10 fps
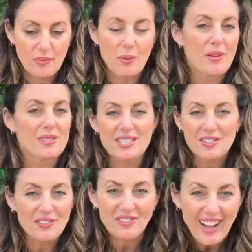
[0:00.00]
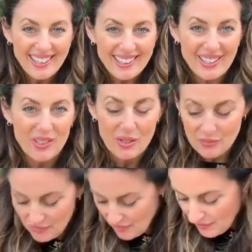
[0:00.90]
We have such a fun
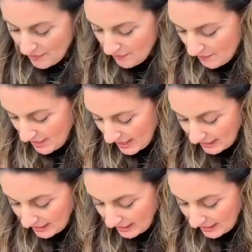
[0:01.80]
little mini